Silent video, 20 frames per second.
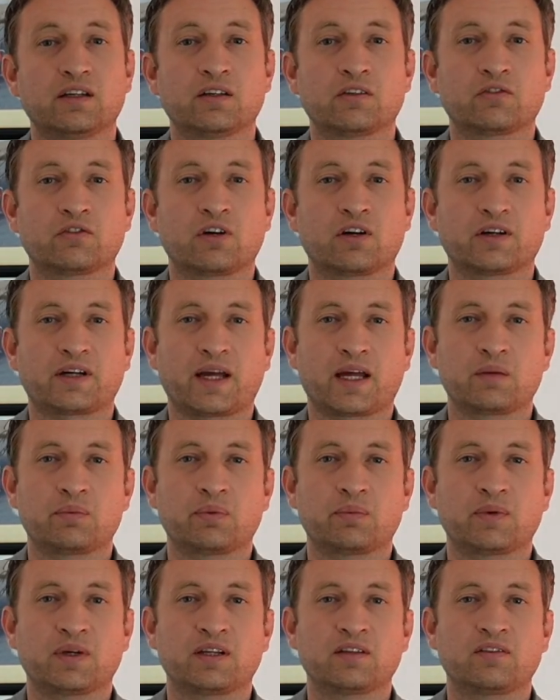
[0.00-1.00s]
has got
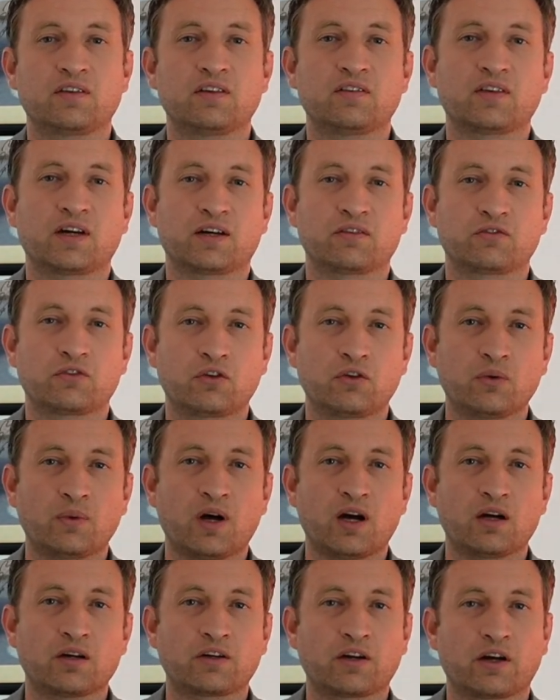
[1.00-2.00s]
capability to have
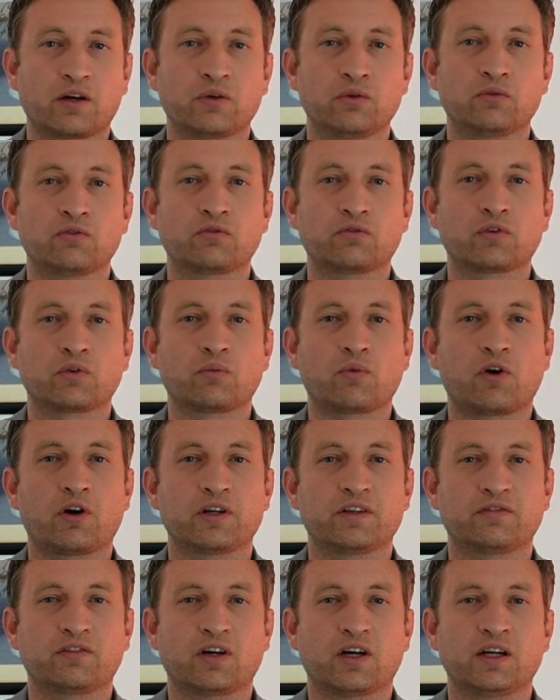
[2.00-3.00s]
QR codes for
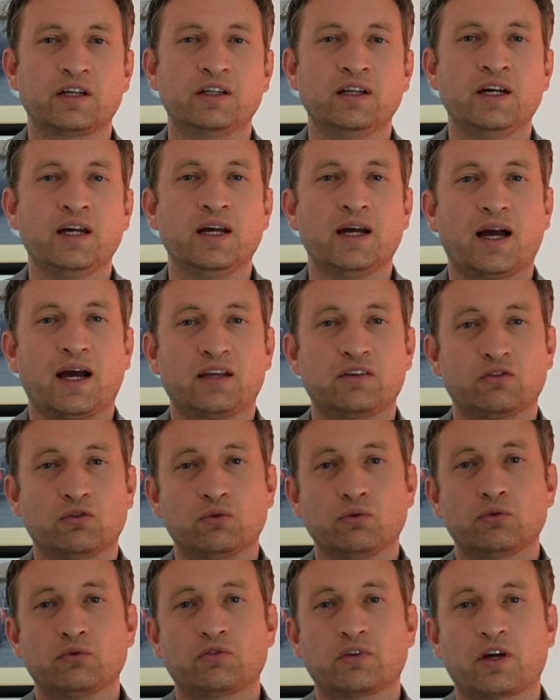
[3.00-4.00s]
Wi-Fi, and
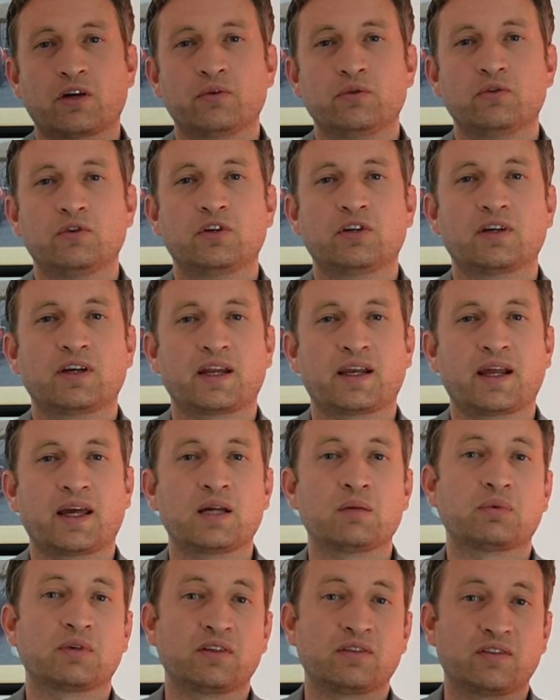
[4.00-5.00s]
also you can
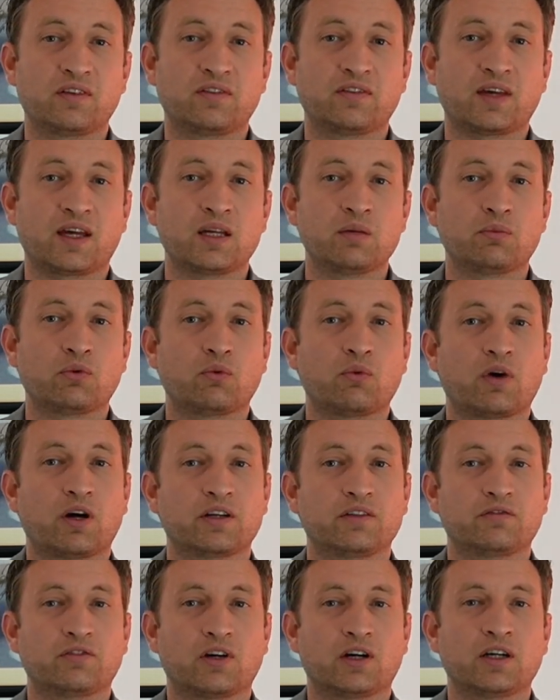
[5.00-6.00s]
enable and disable
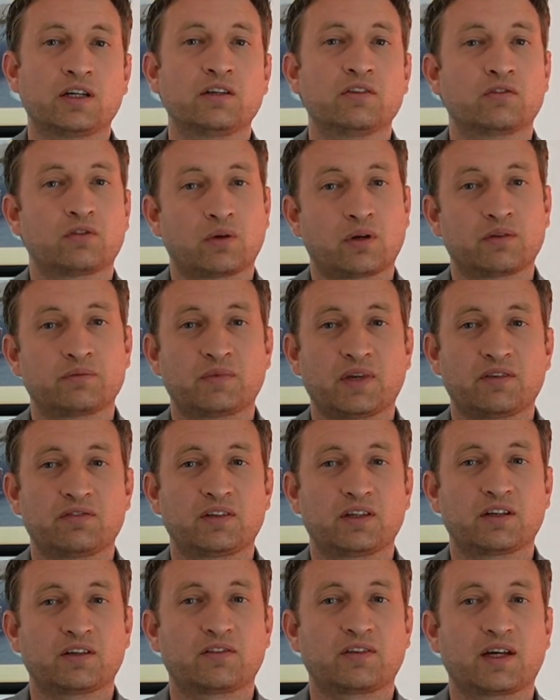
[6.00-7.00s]
Wi-Fi, so I'm
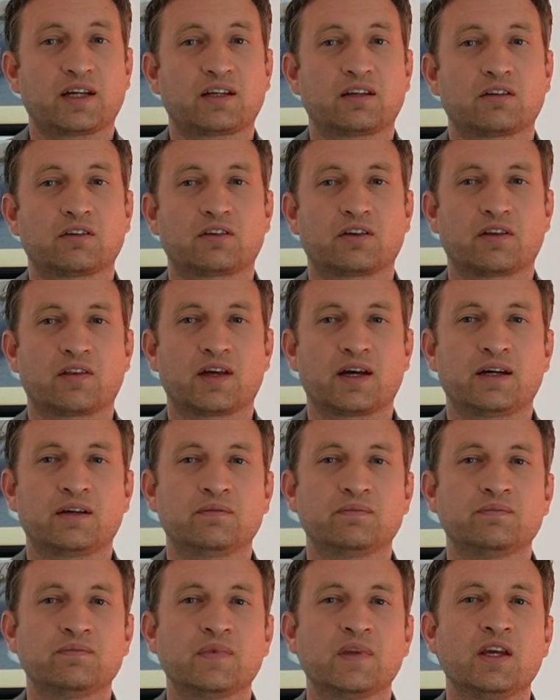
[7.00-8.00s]
definitely going to take a look at
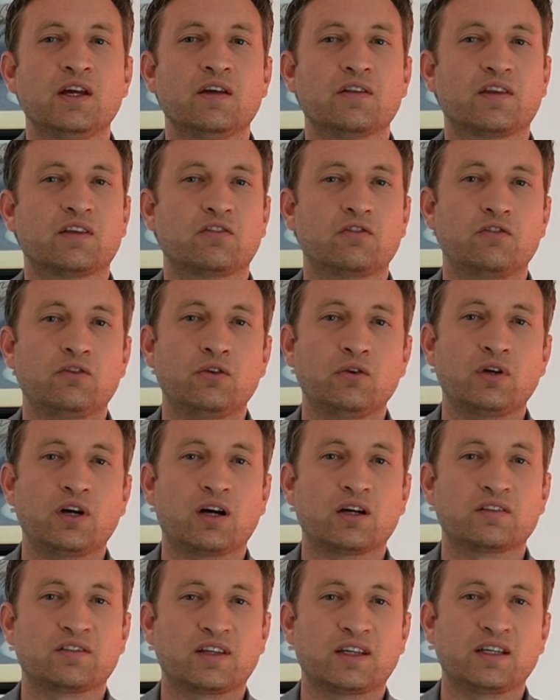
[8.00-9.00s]
that. There's a new
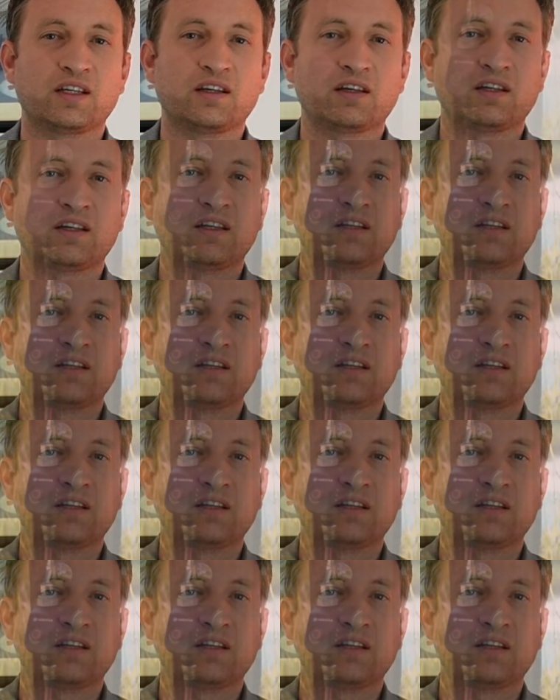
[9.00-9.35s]
Gardena